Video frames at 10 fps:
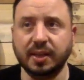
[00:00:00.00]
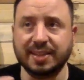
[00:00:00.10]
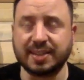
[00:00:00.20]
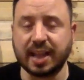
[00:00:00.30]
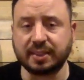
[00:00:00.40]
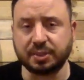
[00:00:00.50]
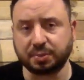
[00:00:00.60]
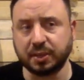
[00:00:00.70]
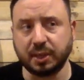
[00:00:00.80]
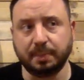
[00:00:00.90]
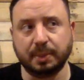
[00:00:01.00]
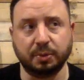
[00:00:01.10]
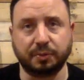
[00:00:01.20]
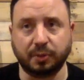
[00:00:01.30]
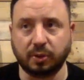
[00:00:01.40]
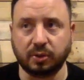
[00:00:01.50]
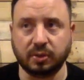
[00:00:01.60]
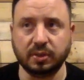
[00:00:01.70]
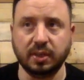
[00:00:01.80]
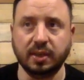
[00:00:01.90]
It's got this really
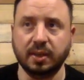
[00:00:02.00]
beautiful